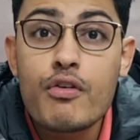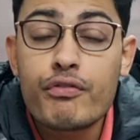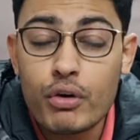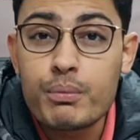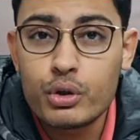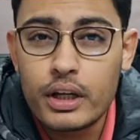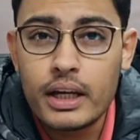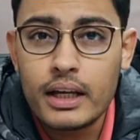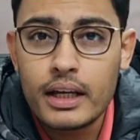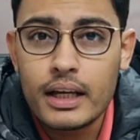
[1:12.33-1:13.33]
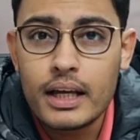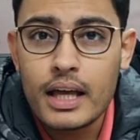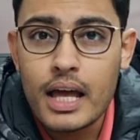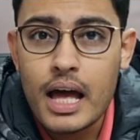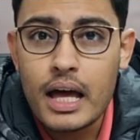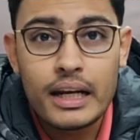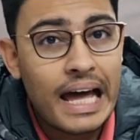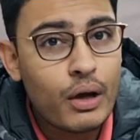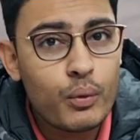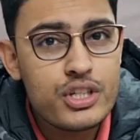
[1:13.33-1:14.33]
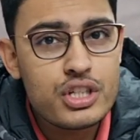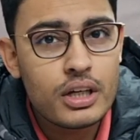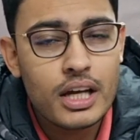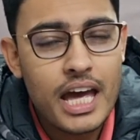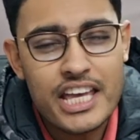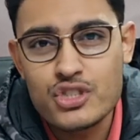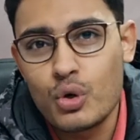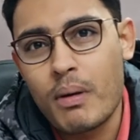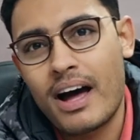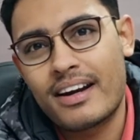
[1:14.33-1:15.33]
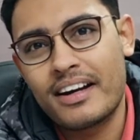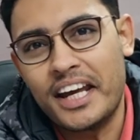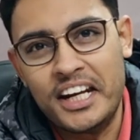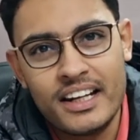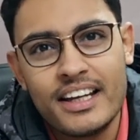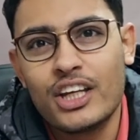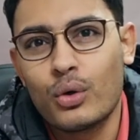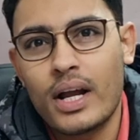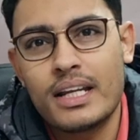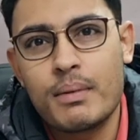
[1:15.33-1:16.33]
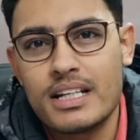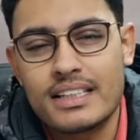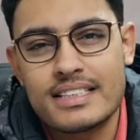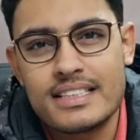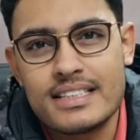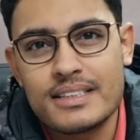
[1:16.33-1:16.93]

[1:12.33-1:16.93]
From today, language is no bar in learning Unani medicine.